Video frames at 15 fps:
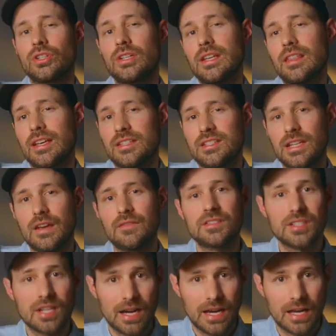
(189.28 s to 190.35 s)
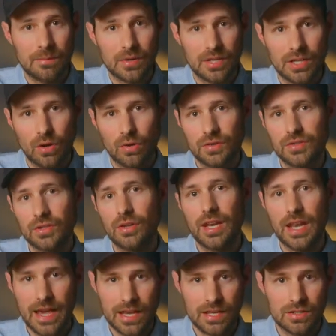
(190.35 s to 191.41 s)
only that saves time, but it also
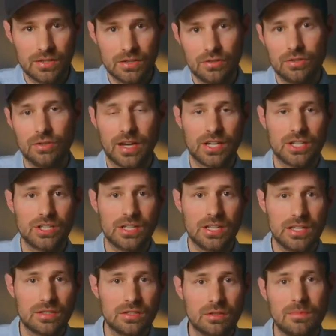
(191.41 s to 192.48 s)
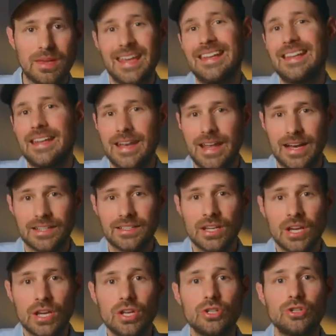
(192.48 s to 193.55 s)
allows you to actually zoom in and out
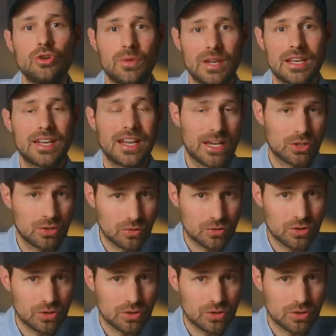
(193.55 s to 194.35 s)
during an actual